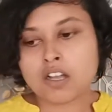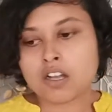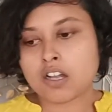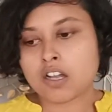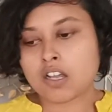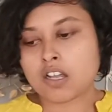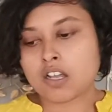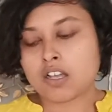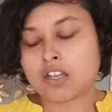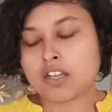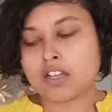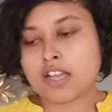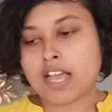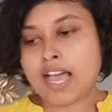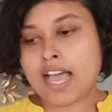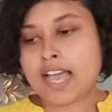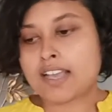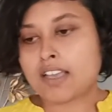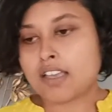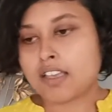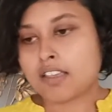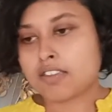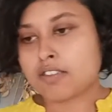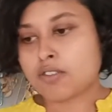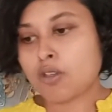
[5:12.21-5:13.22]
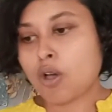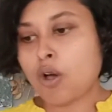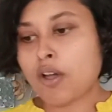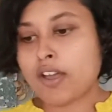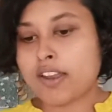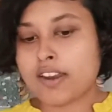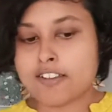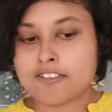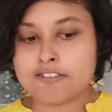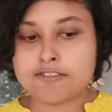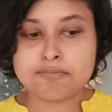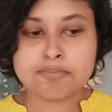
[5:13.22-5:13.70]
I saw
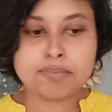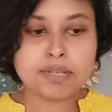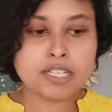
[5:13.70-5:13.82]
enough